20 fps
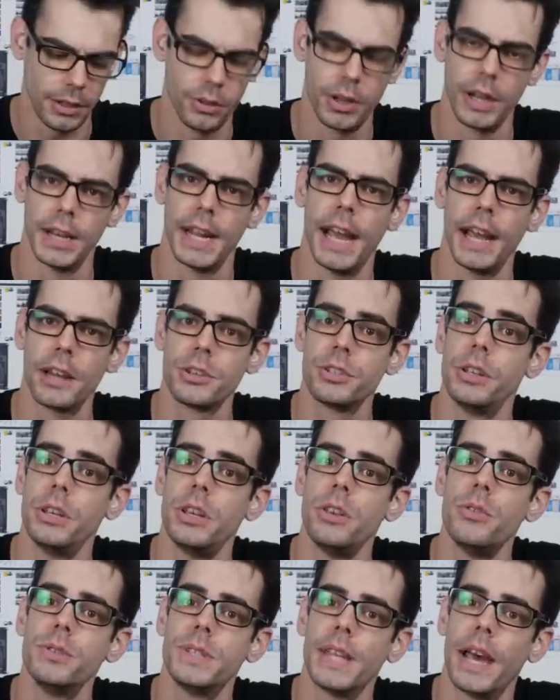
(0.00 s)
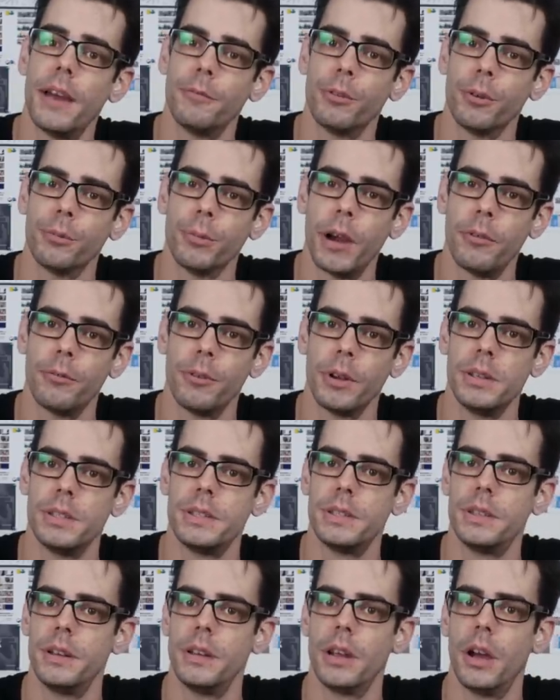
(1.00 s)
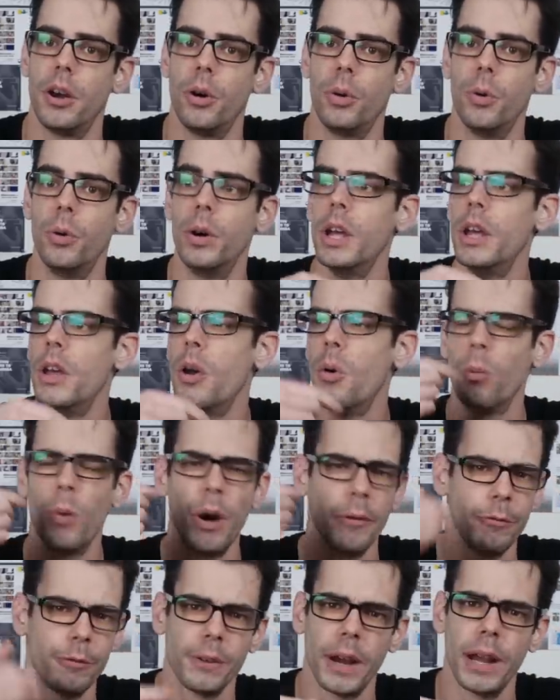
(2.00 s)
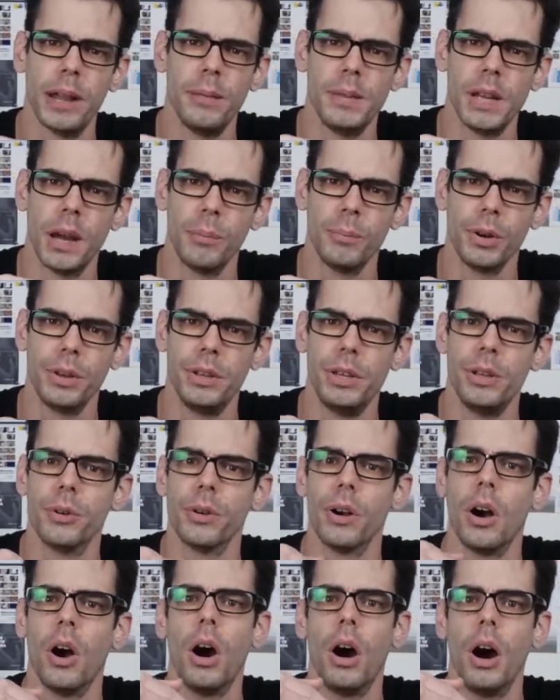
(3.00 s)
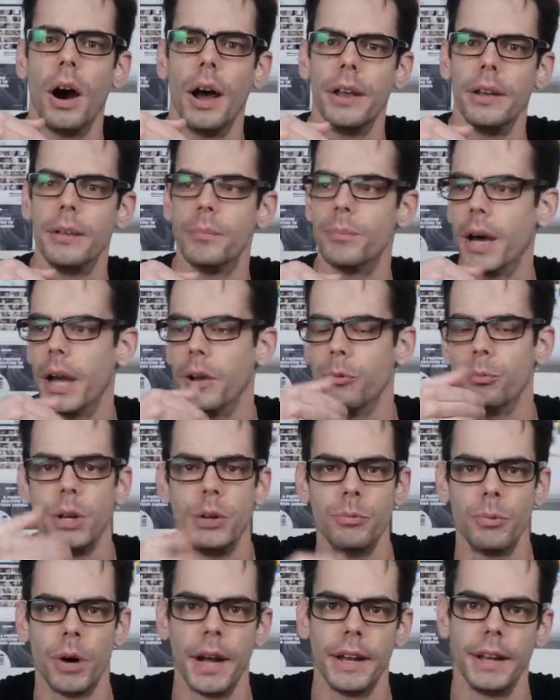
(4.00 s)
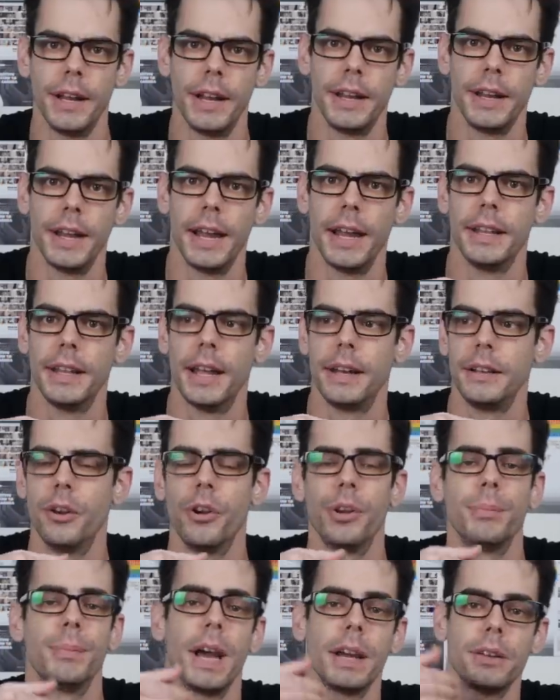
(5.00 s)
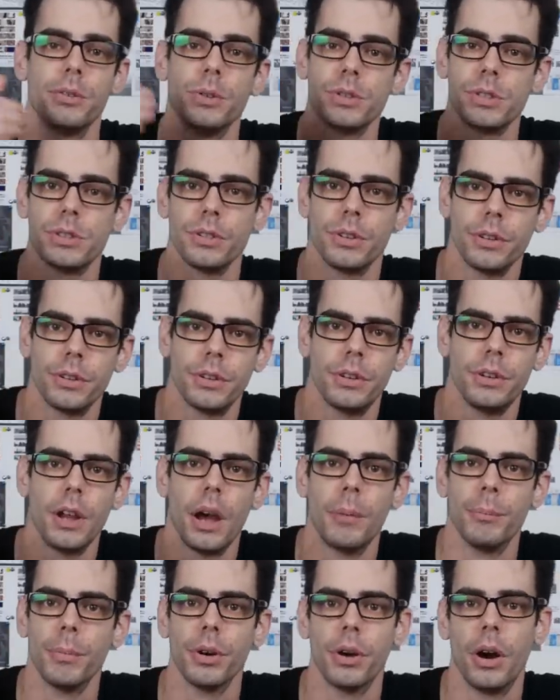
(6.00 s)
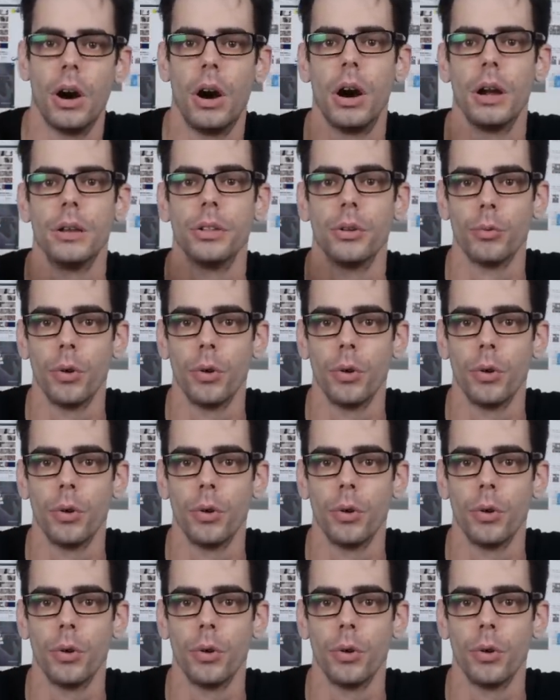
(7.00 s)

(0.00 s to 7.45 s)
you can actually use that for reference to know what frame number you are on by rewinding and then going back to a certain number on the